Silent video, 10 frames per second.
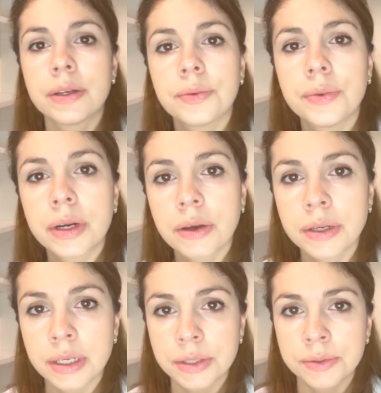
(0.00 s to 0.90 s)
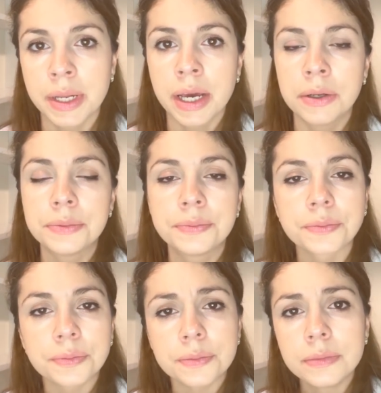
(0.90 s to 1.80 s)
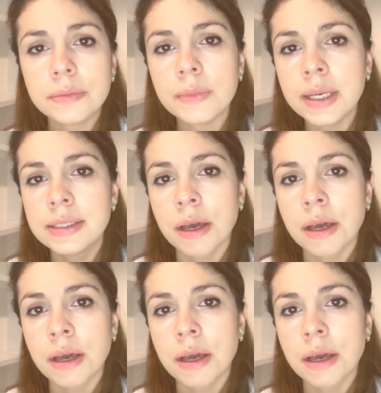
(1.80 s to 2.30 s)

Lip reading: What I'm going to do now is